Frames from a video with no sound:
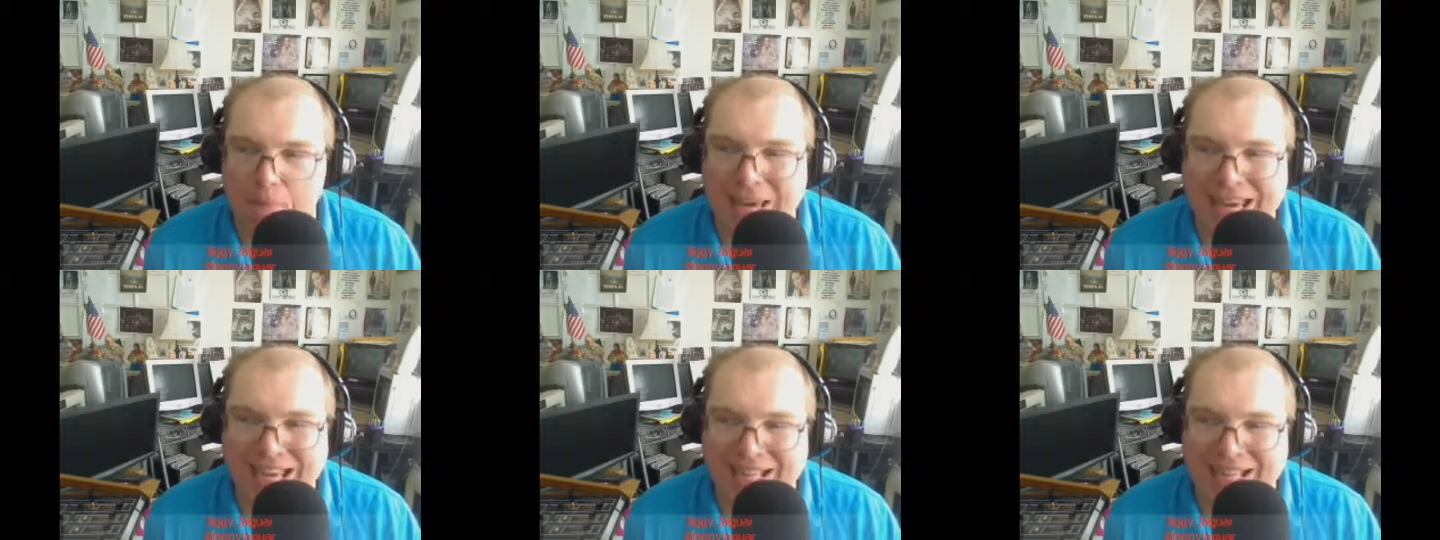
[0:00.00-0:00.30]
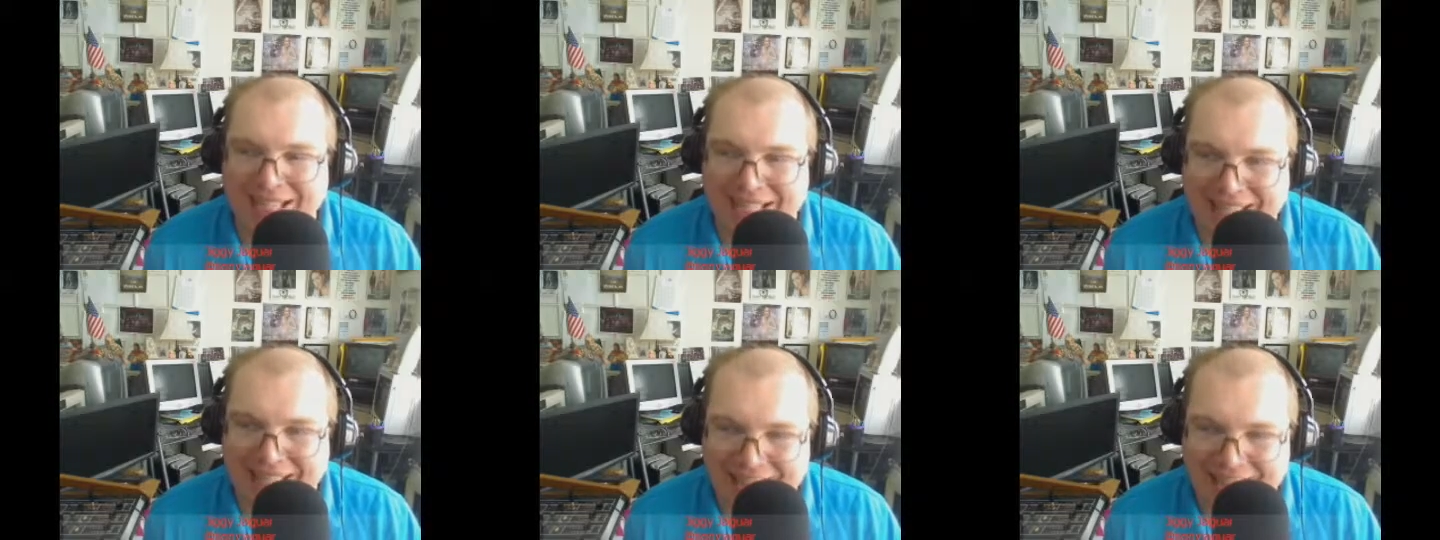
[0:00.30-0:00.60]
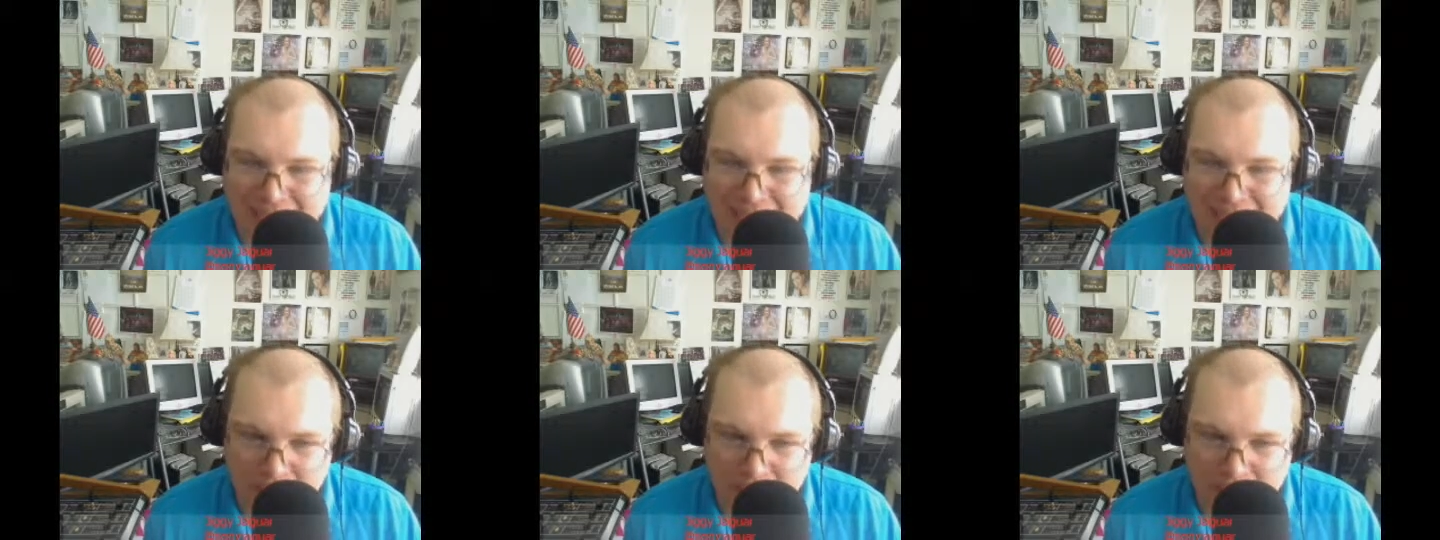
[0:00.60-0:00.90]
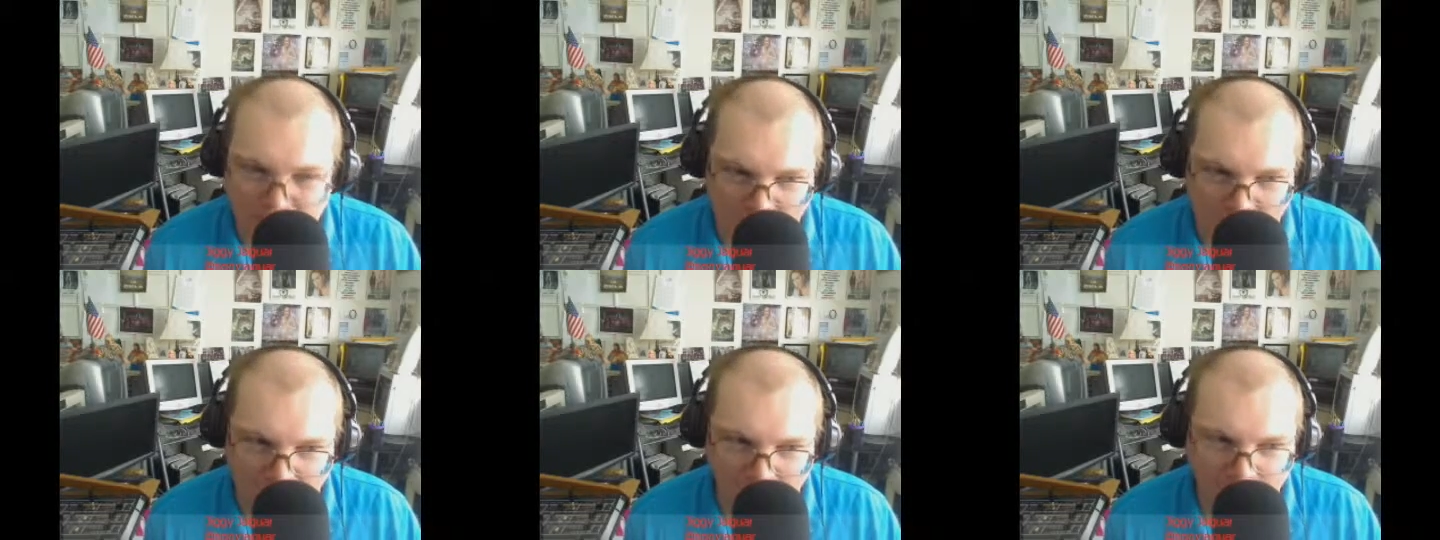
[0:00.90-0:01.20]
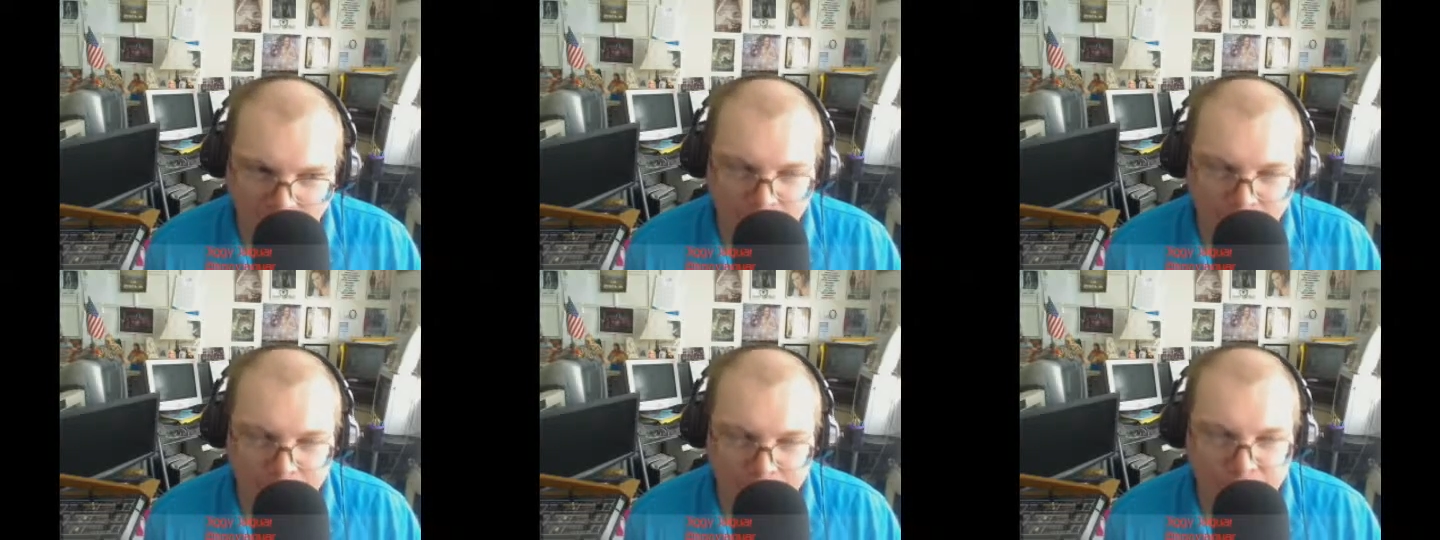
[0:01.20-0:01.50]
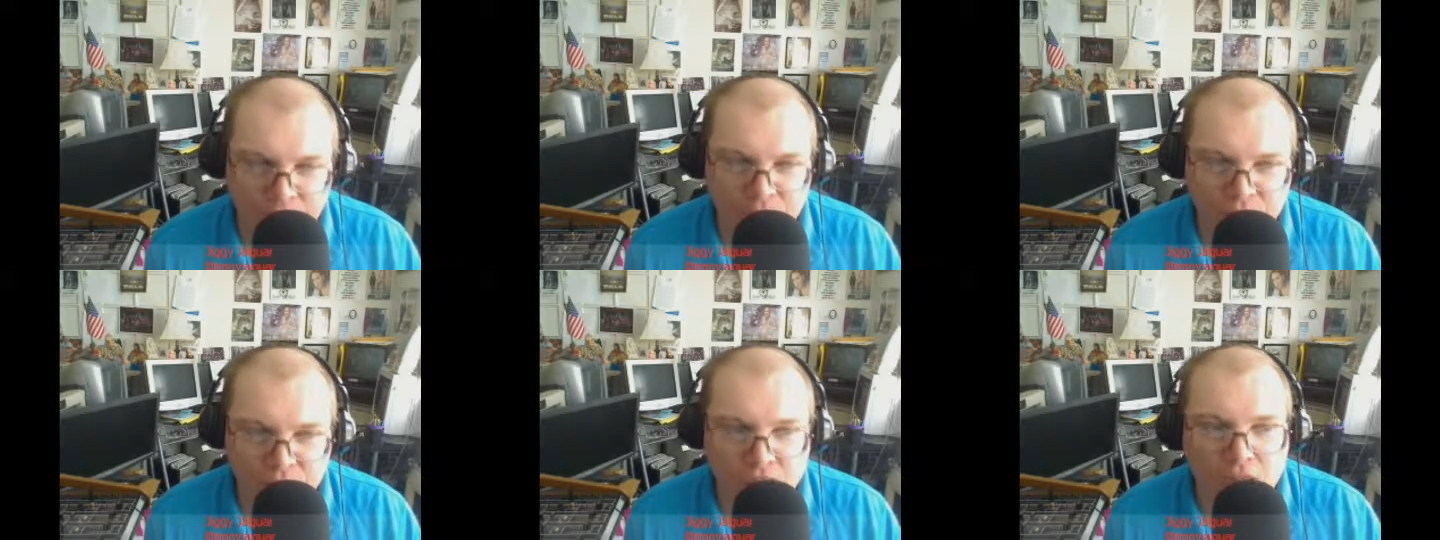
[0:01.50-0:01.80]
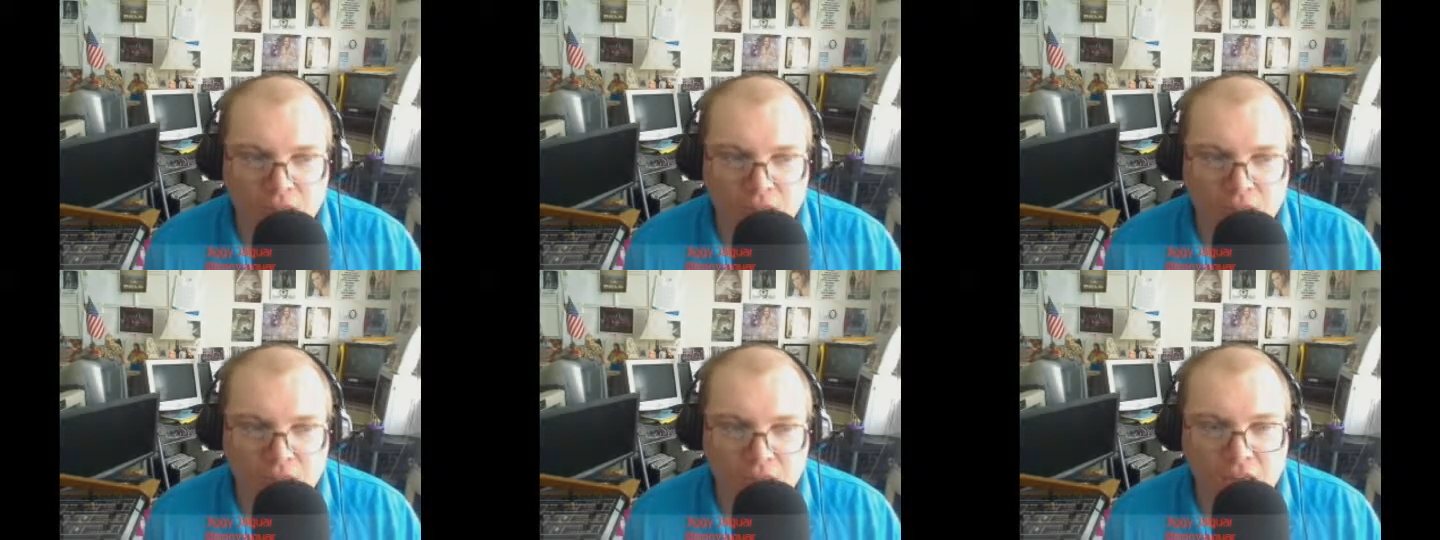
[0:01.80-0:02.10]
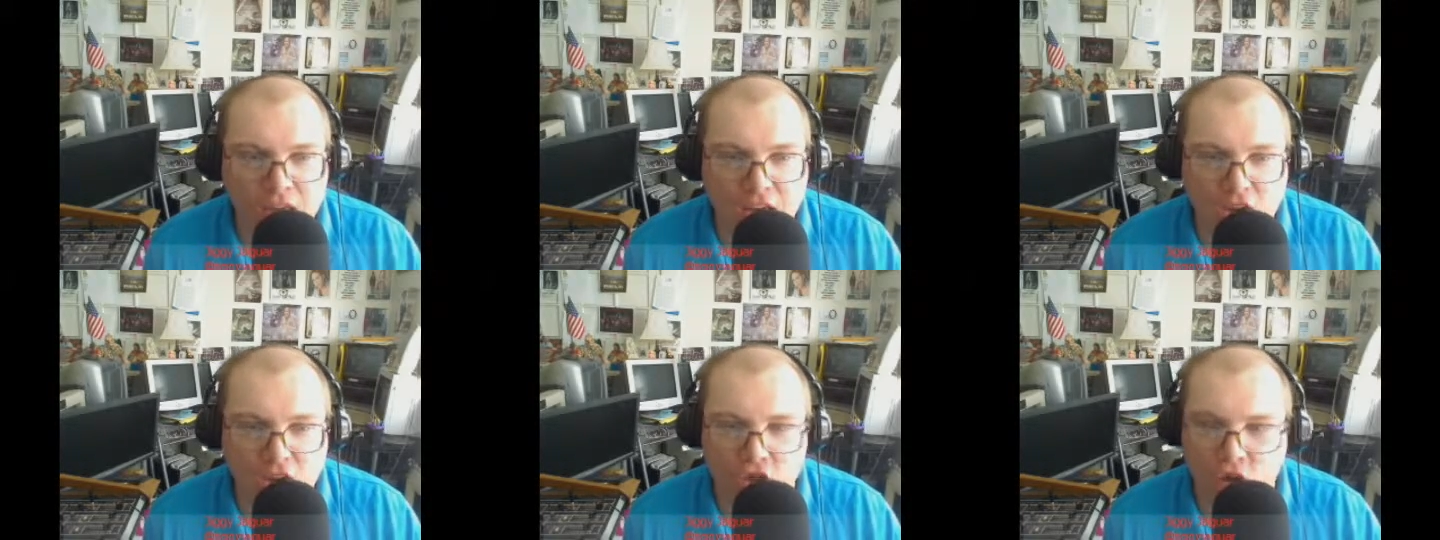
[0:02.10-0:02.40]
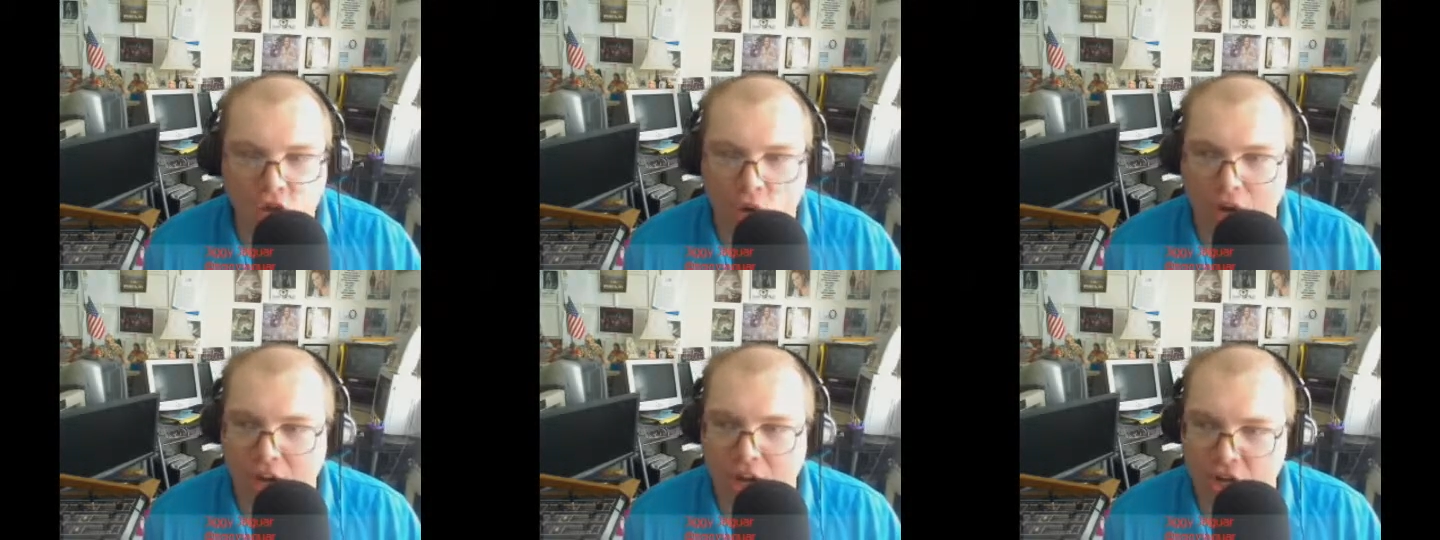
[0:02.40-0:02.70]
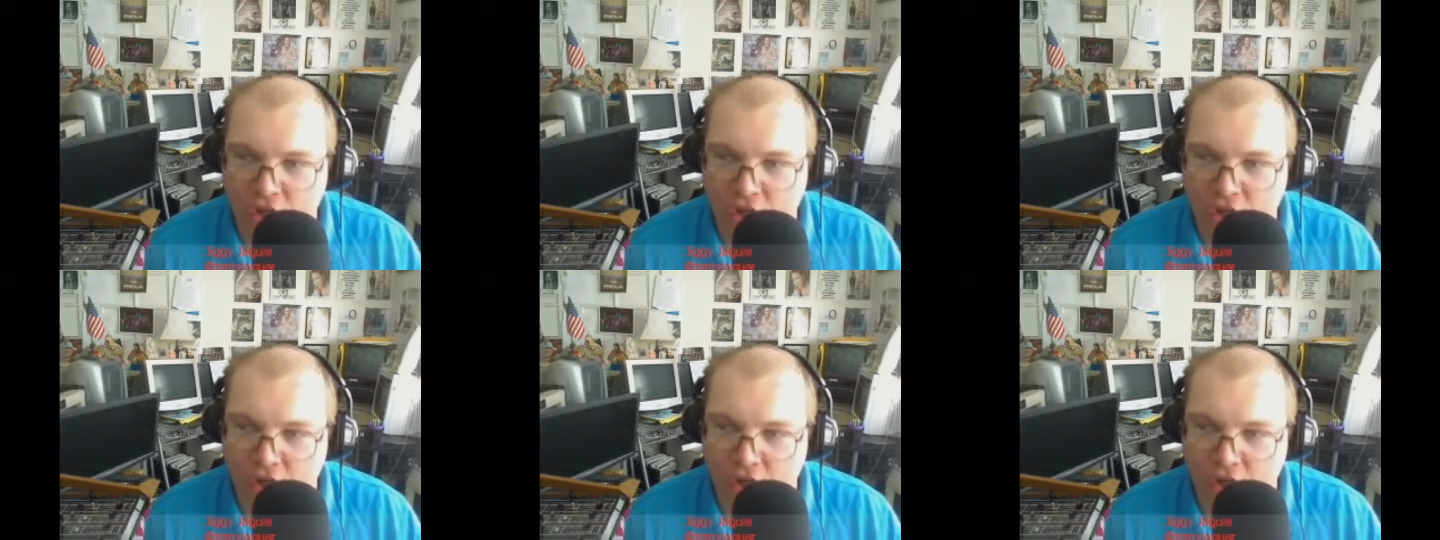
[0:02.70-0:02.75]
B and C block, is your